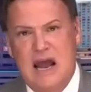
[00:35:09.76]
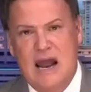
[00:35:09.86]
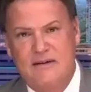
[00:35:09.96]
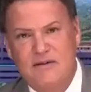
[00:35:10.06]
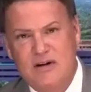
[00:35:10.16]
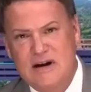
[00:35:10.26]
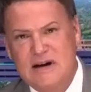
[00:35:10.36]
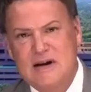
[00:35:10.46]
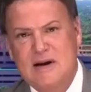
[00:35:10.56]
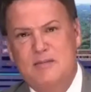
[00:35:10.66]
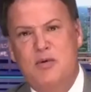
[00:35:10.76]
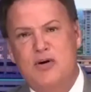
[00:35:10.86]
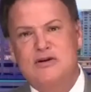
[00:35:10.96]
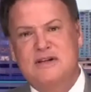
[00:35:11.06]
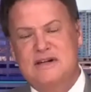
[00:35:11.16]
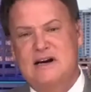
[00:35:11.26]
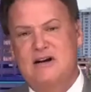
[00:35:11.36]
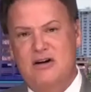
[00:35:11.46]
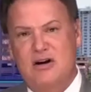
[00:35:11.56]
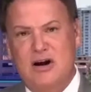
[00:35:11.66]
every person here
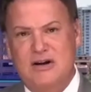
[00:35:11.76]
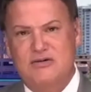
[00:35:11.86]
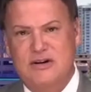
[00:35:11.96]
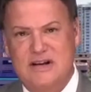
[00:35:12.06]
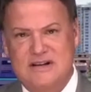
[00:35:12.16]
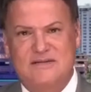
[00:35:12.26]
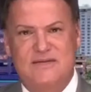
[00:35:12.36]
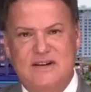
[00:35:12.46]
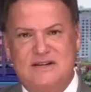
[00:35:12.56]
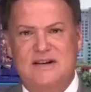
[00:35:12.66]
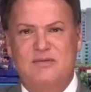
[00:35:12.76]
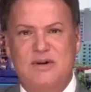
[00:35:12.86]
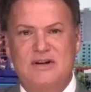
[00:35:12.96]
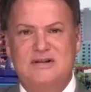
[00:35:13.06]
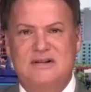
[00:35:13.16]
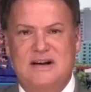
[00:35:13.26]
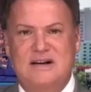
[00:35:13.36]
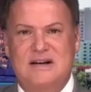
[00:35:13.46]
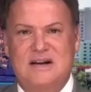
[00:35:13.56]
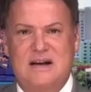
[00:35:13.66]
in our country that's investing in real estate
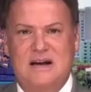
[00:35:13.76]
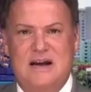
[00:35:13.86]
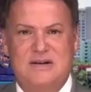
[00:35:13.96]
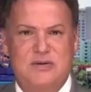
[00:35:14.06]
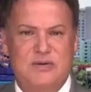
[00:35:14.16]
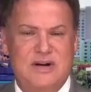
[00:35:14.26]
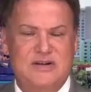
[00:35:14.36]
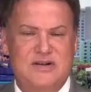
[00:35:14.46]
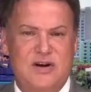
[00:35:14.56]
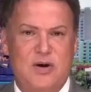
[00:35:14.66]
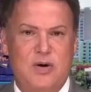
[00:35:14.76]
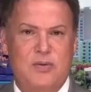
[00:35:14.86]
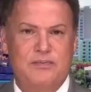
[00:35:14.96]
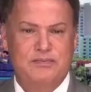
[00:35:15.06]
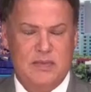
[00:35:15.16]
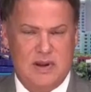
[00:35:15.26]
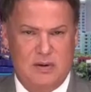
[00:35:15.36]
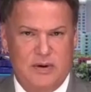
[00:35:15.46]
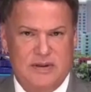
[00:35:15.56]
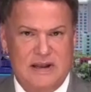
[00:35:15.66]
and doing so
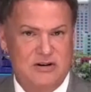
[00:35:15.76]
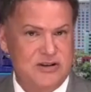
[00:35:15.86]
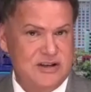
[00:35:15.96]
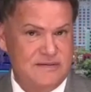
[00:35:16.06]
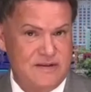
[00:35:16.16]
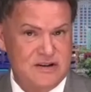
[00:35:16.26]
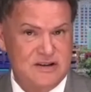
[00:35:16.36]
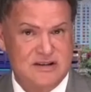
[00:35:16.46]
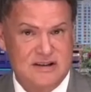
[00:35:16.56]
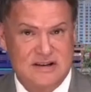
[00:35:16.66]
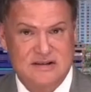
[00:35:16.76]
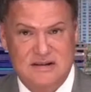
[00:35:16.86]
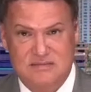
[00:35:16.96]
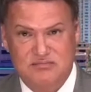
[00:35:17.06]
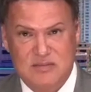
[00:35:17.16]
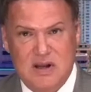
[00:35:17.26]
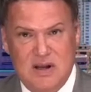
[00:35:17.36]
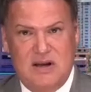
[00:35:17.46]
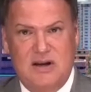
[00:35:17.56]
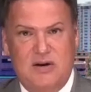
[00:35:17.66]
with energy efficiencies and,
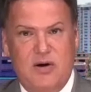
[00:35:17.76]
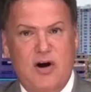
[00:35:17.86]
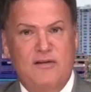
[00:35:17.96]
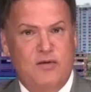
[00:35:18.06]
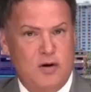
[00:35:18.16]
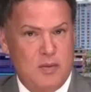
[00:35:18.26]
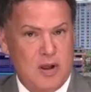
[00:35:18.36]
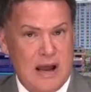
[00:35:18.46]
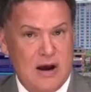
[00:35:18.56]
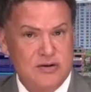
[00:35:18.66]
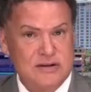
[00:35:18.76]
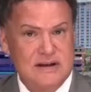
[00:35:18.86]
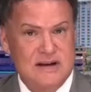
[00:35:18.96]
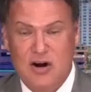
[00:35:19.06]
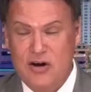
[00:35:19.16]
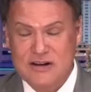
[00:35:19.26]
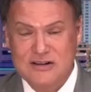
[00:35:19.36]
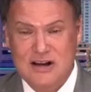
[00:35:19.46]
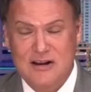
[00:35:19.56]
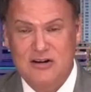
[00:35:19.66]
you know, affordable housing and all these
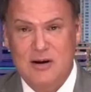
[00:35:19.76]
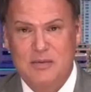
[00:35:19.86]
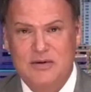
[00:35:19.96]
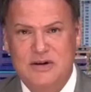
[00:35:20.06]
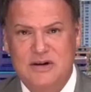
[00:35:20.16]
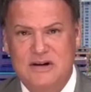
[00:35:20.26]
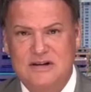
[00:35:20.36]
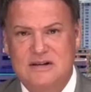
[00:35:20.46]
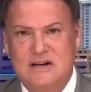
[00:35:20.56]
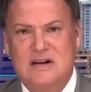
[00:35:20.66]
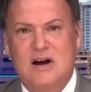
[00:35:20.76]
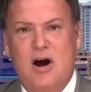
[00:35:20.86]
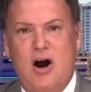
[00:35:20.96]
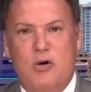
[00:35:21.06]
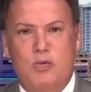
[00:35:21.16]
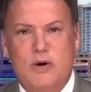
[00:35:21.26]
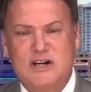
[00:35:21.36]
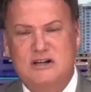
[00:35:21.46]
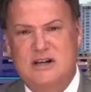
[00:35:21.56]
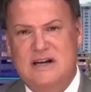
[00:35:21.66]
other opportunities are
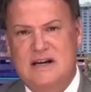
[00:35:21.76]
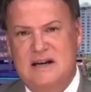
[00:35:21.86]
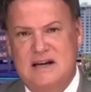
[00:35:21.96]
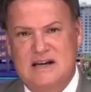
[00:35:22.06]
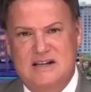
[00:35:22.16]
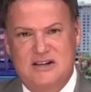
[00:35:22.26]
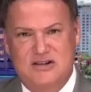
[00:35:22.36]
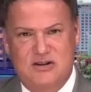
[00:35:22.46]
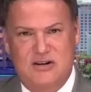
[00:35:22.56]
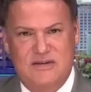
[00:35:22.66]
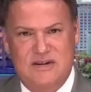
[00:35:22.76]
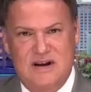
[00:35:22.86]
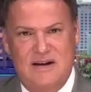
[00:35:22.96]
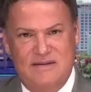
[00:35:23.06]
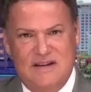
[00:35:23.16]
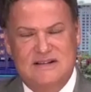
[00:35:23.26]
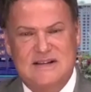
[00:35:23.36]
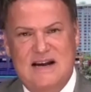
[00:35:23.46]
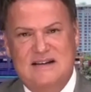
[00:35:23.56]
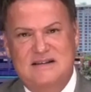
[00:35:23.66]
richly deserving of these
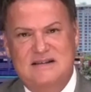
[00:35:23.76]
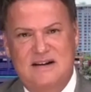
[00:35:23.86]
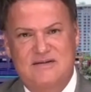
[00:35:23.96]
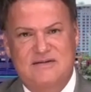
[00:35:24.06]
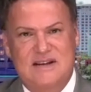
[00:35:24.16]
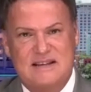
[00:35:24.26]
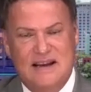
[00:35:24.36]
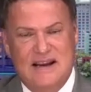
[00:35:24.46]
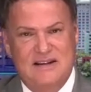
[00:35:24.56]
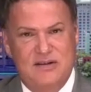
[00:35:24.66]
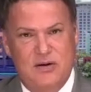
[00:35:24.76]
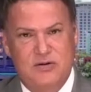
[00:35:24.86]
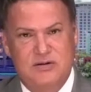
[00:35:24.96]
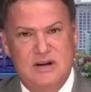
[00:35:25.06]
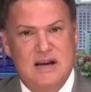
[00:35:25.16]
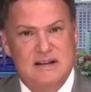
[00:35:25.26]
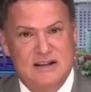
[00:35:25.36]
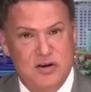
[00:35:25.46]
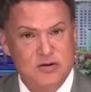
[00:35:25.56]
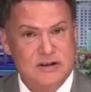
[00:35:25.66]
tax incentives, that they get those, that
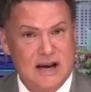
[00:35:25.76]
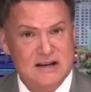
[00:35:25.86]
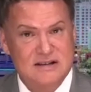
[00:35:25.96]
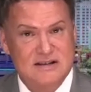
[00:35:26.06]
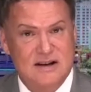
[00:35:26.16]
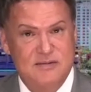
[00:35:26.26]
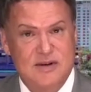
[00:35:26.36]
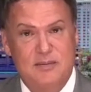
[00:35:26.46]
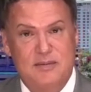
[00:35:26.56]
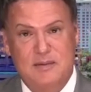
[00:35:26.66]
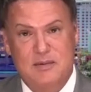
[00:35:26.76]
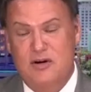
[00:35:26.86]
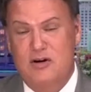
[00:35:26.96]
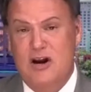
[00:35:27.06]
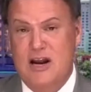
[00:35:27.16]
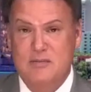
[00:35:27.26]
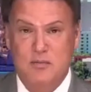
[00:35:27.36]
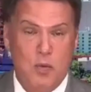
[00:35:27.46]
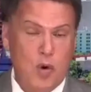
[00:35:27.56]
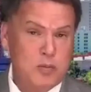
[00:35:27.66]
those tax incentives help them create
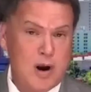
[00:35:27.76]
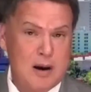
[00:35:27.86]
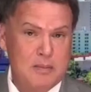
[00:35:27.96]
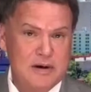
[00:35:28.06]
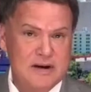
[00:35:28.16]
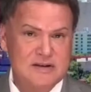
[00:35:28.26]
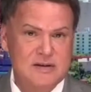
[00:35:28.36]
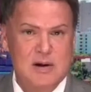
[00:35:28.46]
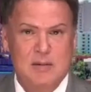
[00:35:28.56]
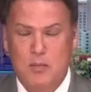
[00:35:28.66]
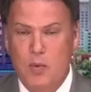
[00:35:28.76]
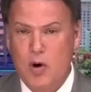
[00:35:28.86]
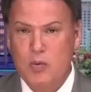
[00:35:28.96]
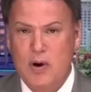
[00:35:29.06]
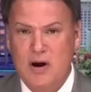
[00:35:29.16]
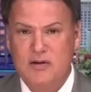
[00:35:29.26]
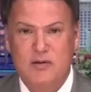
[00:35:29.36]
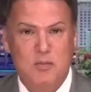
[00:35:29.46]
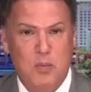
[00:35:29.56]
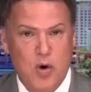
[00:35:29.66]
more properties, more wealth,
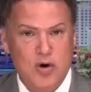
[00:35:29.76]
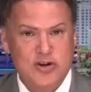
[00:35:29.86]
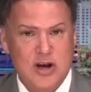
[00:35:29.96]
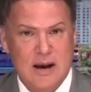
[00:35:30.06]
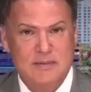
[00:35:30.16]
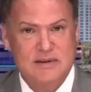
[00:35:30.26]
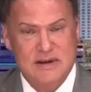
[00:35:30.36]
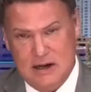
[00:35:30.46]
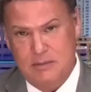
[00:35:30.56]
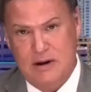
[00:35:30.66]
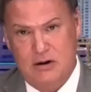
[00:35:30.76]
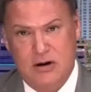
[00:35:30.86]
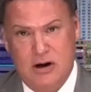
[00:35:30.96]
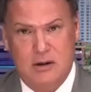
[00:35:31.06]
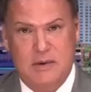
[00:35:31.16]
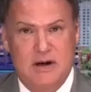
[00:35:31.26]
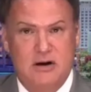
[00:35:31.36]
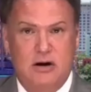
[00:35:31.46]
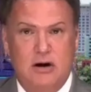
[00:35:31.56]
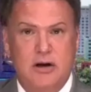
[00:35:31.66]
more jobs, and a better economy here
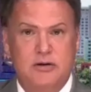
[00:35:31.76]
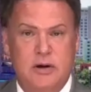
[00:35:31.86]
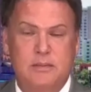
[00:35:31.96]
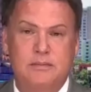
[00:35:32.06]
in our country.